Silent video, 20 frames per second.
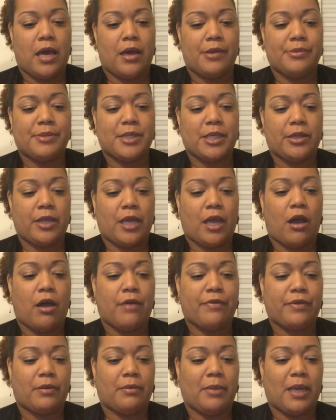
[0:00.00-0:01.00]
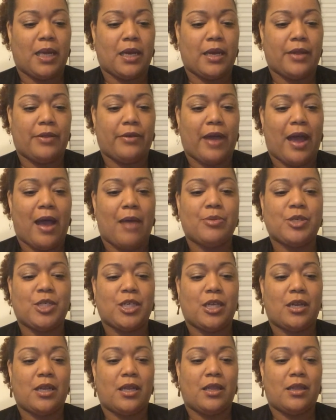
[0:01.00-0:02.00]
So they offered me another
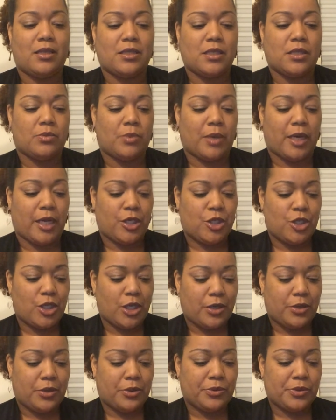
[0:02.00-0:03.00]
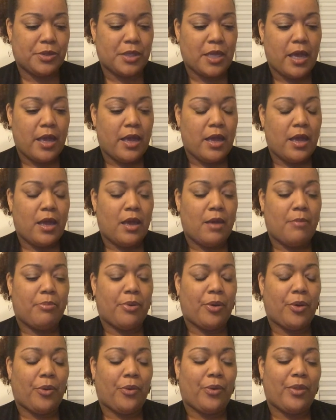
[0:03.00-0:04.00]
option, and this is what I chose.
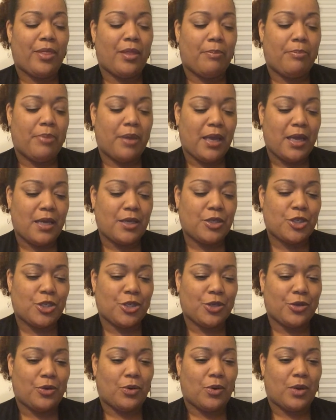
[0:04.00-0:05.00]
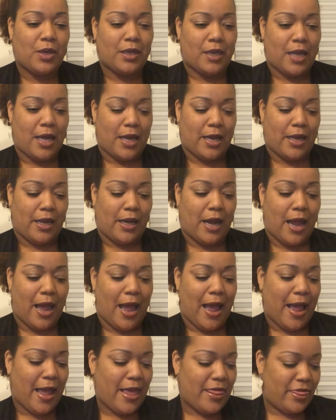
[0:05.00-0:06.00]
But on the picture online,
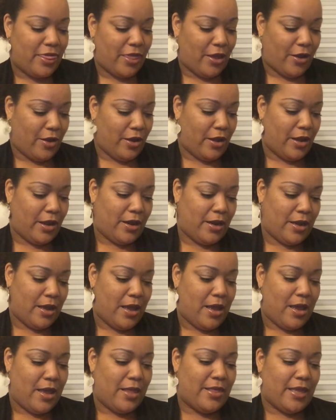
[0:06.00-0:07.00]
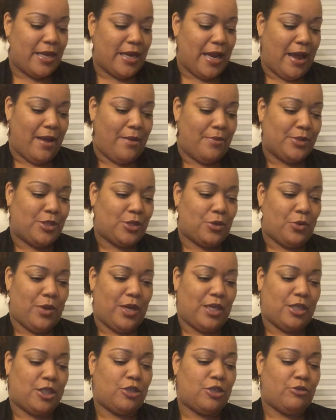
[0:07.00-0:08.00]
I thought that I was
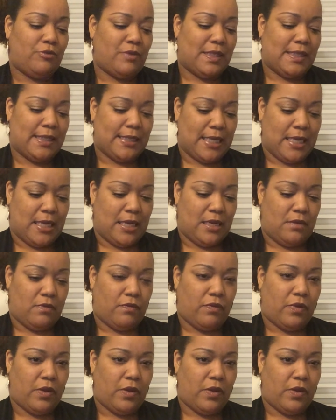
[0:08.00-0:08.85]
going to receive